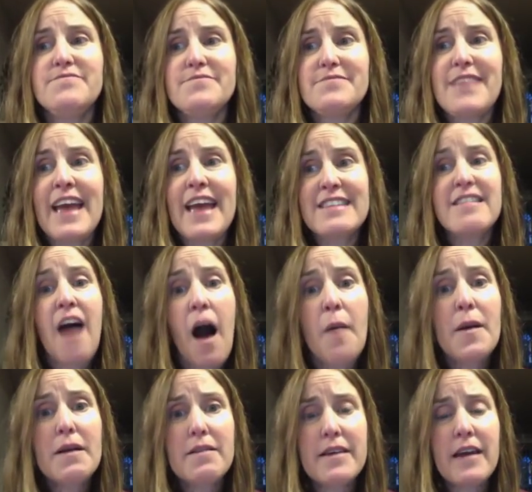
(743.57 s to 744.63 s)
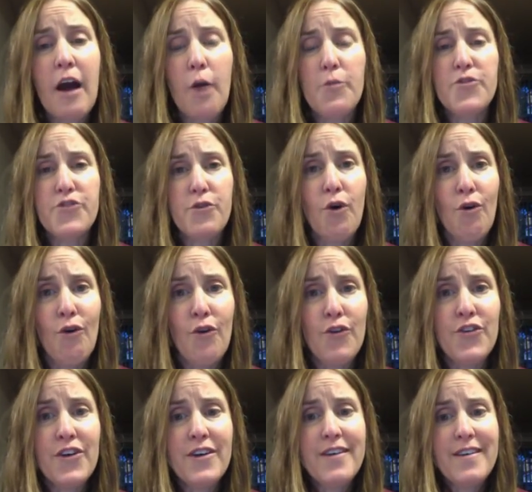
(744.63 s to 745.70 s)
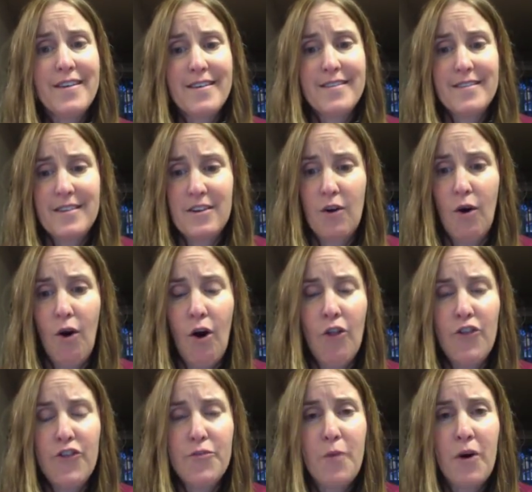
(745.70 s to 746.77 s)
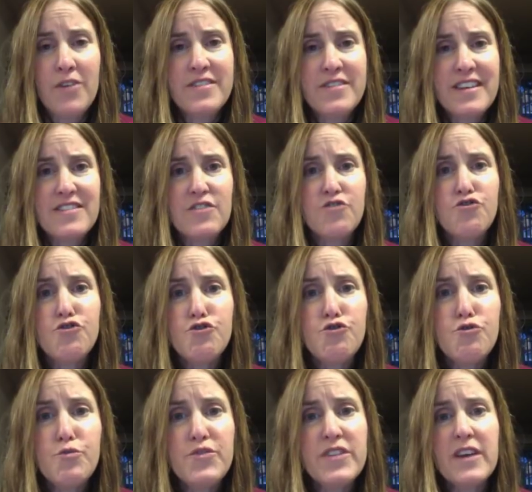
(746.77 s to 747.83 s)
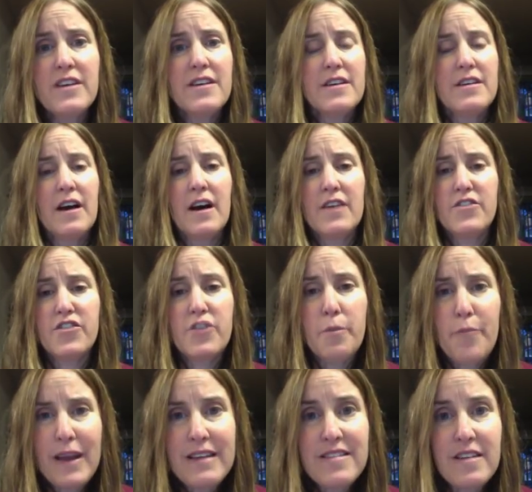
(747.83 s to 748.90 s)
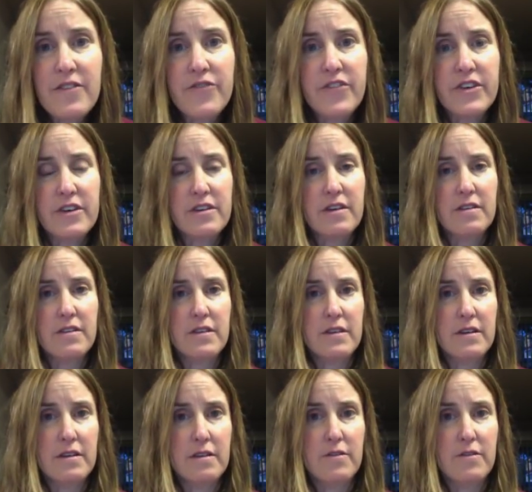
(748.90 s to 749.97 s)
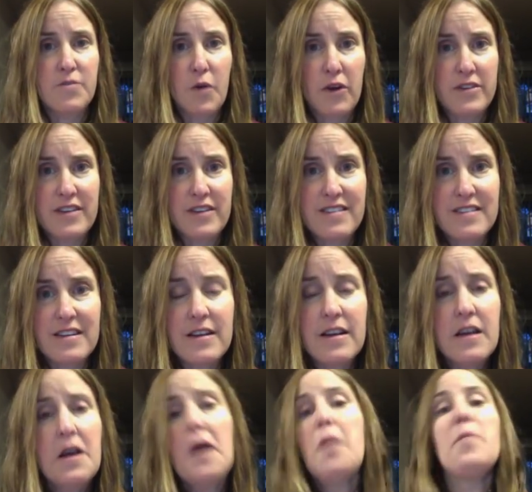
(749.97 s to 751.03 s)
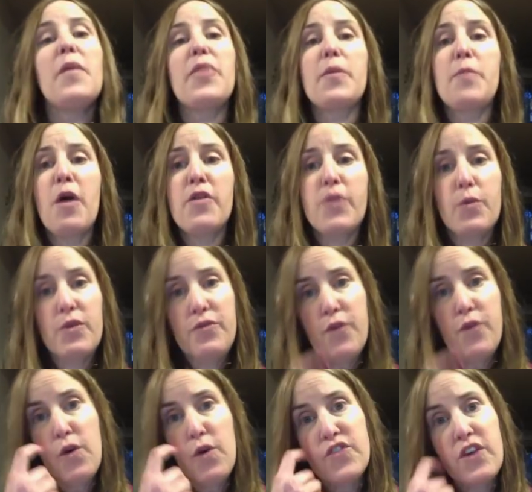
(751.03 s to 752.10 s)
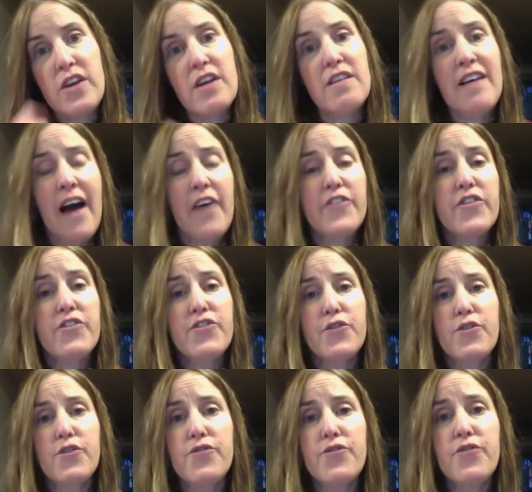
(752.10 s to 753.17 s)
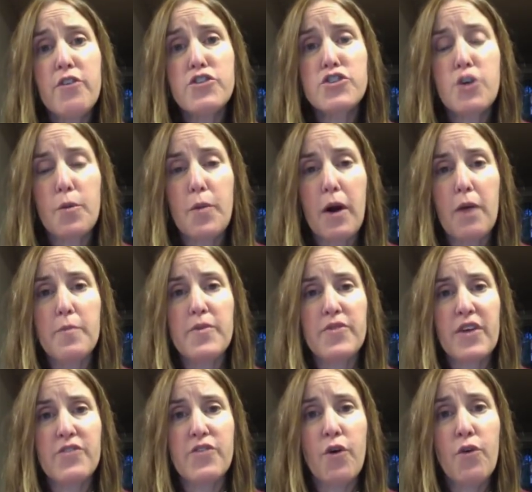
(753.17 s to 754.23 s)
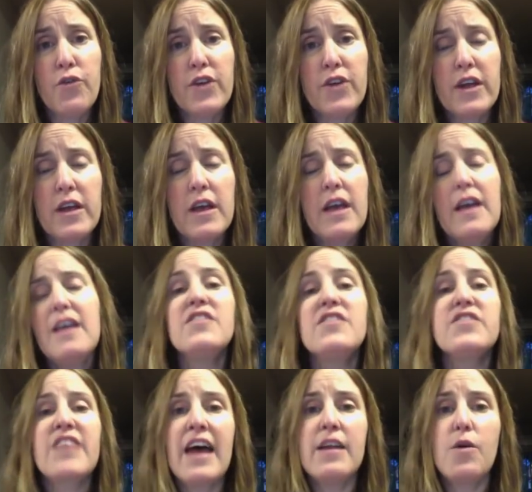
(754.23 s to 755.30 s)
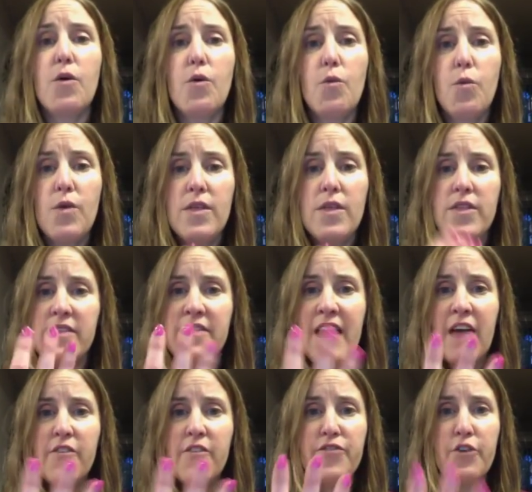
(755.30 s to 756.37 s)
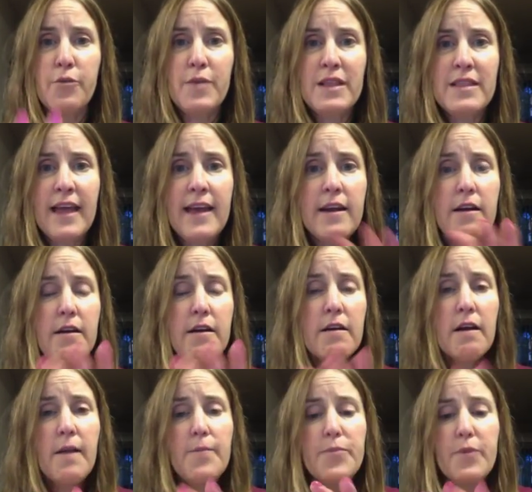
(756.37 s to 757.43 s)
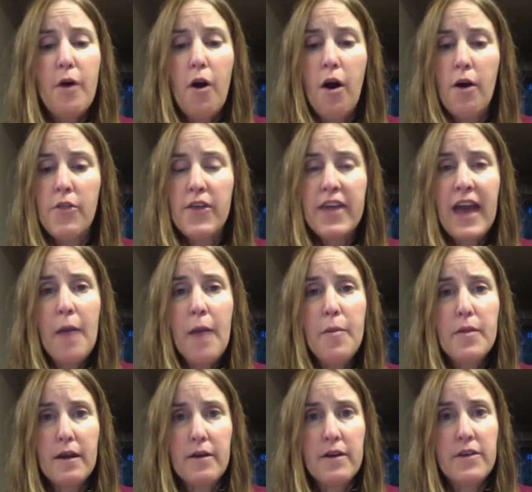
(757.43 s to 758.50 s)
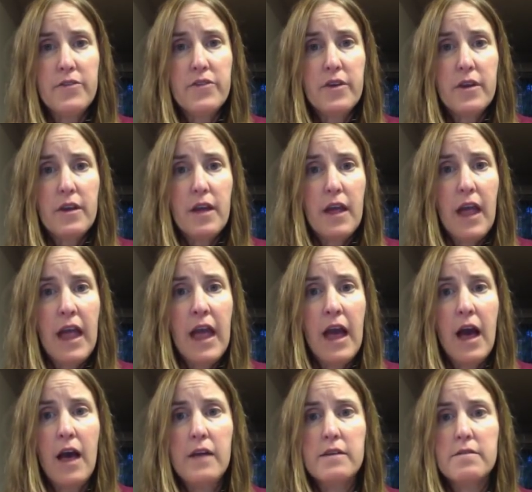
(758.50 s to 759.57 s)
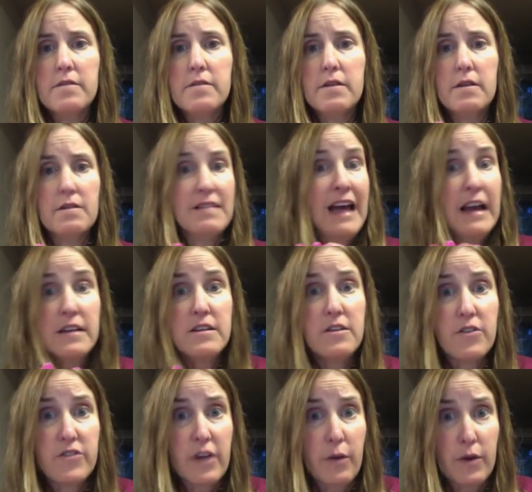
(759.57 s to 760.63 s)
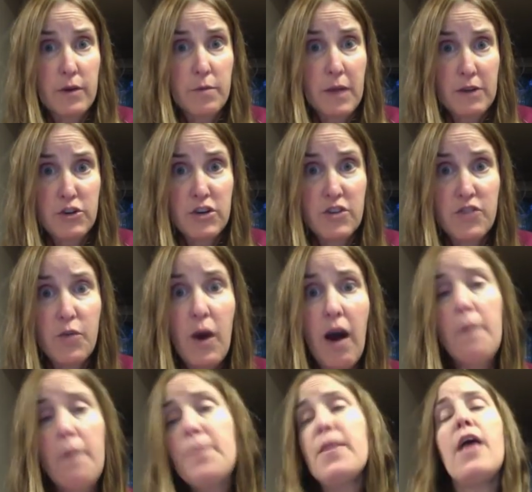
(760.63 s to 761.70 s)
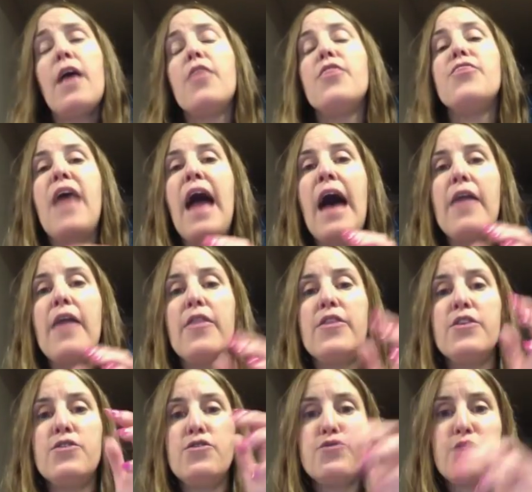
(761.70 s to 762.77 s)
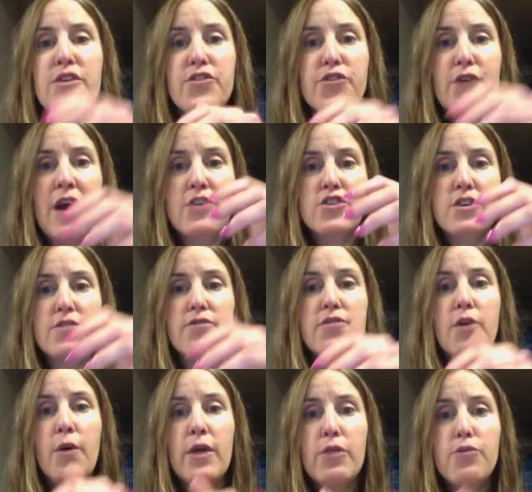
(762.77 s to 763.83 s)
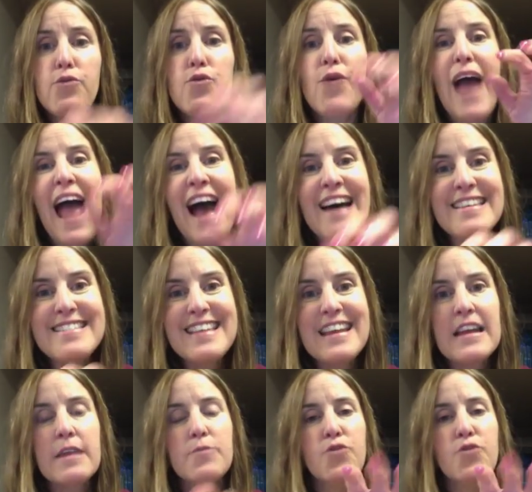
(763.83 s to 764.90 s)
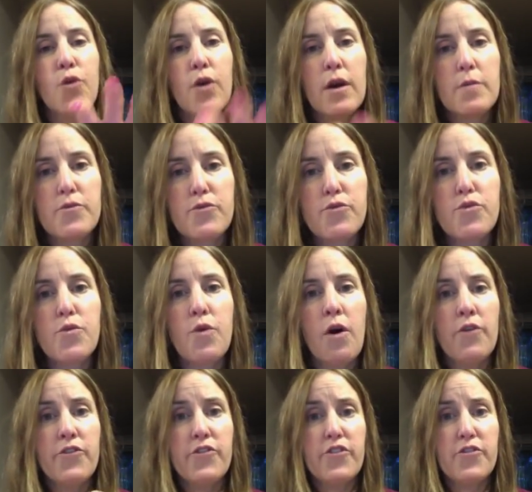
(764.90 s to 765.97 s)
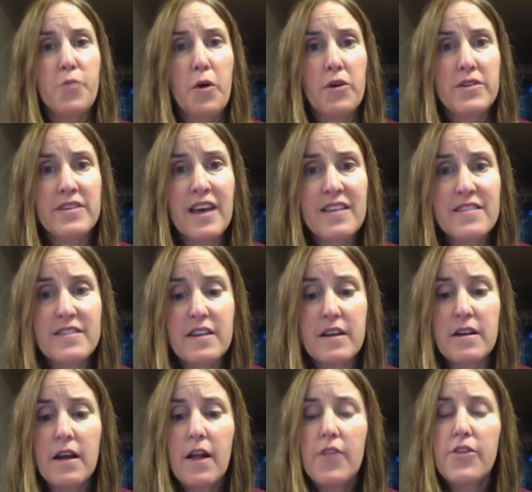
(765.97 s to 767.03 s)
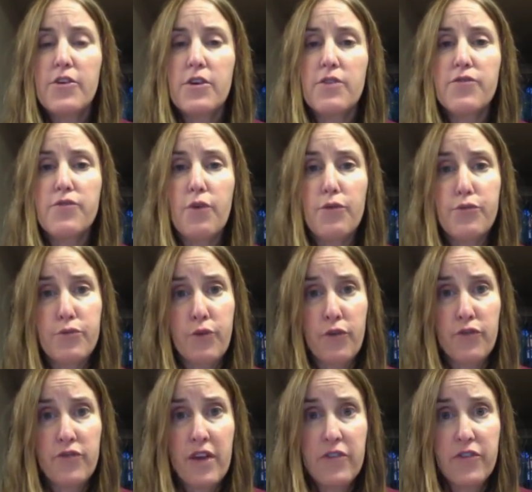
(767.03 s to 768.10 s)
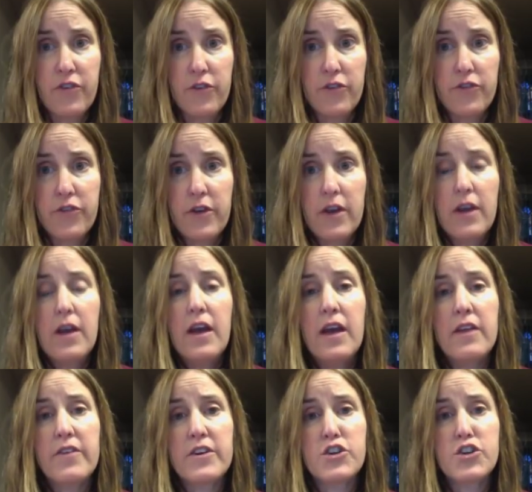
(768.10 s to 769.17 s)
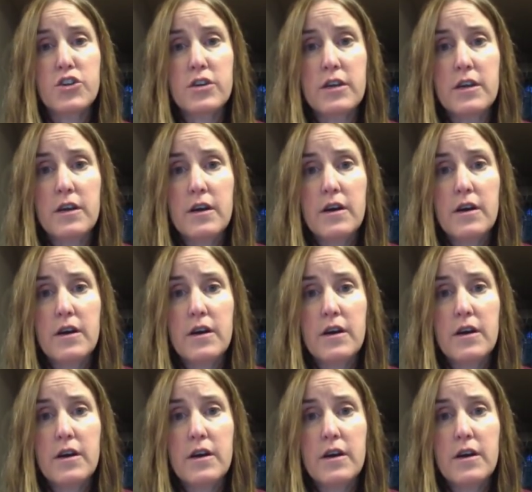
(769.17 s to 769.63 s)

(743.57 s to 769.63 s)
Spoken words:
anatomically helps to hold, all the small intestine tubes to the base of the small intestine. But the part that we focused on in class, the sort of functional part besides holding, is that within that filmy layer are the capillaries and lacteals, I would imagine as well, that the nutrients are actually flowing through as they get absorbed through the walls of the small intestine. They're going to flow through those vessels and eventually